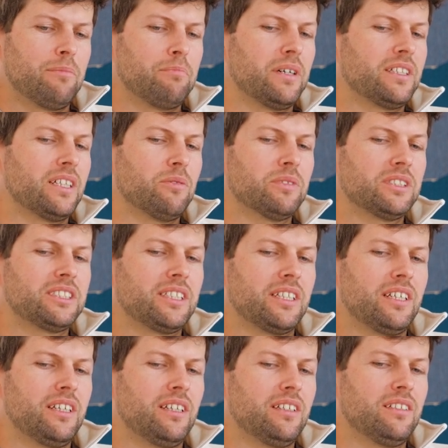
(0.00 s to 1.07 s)
but I would
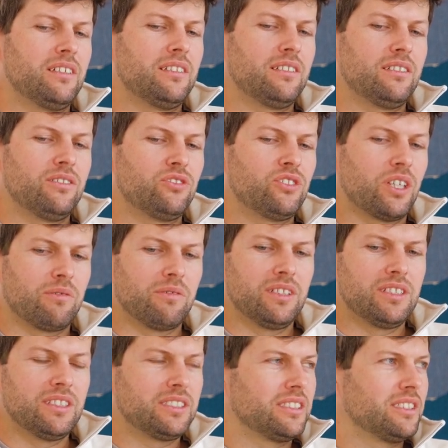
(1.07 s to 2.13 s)
say
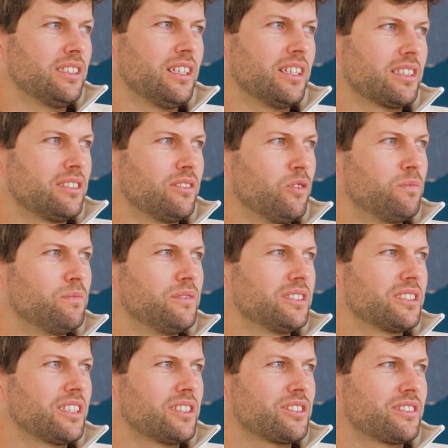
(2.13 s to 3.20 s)
generally it's still like an open
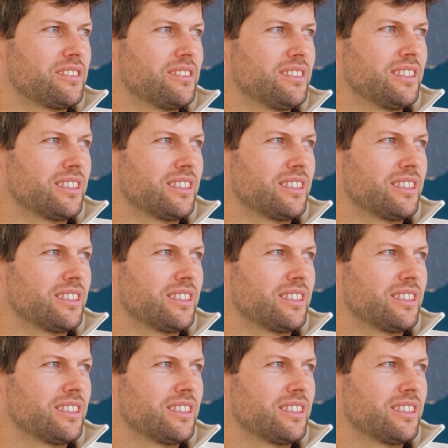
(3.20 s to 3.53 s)
discussion.